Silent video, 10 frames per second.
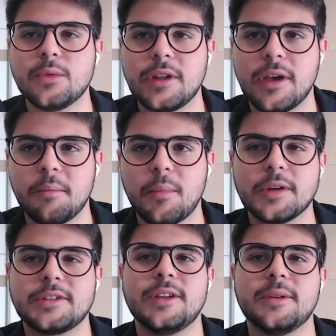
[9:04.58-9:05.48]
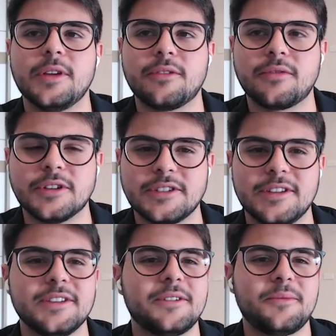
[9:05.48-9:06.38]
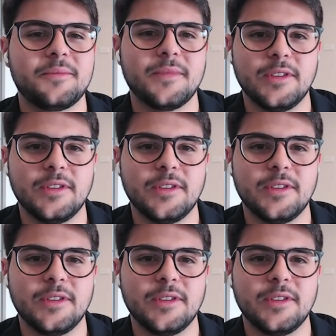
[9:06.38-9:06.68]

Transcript: when I bought them their first dinner.